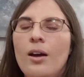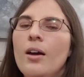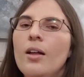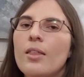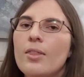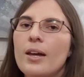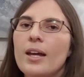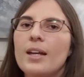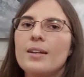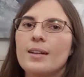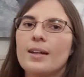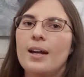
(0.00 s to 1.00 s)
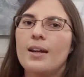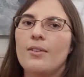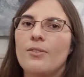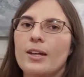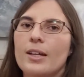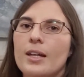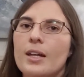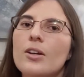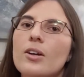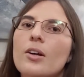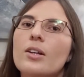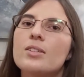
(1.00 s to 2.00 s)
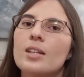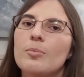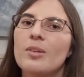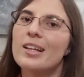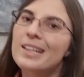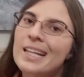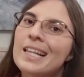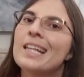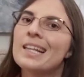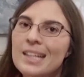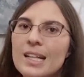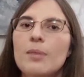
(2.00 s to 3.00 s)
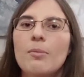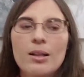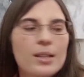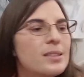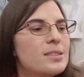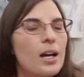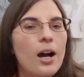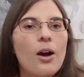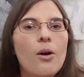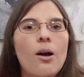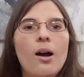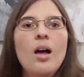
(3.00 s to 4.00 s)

thing to kind of like encourage them to, come on, let's go.